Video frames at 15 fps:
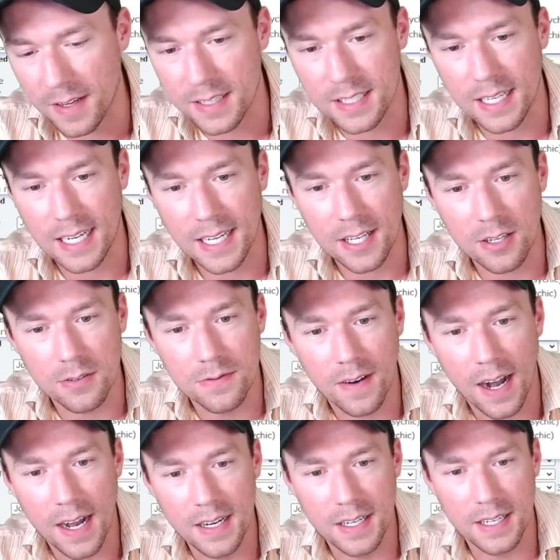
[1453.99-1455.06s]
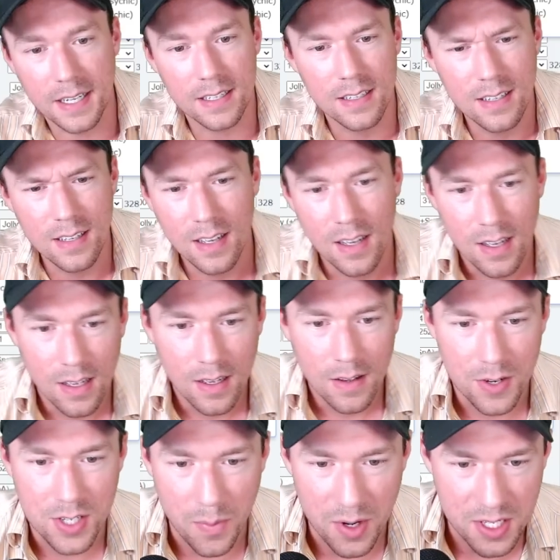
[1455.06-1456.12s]
Victini you find in here.
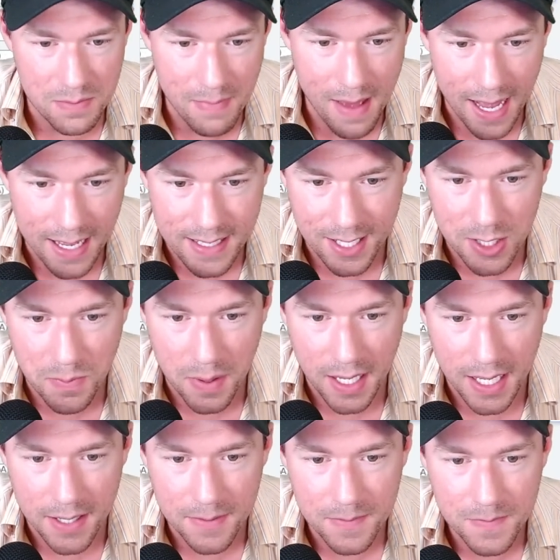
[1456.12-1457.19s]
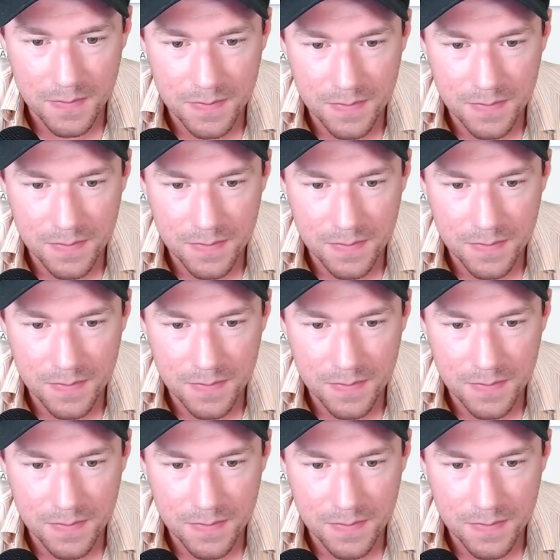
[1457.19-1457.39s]
For some reason, max H P.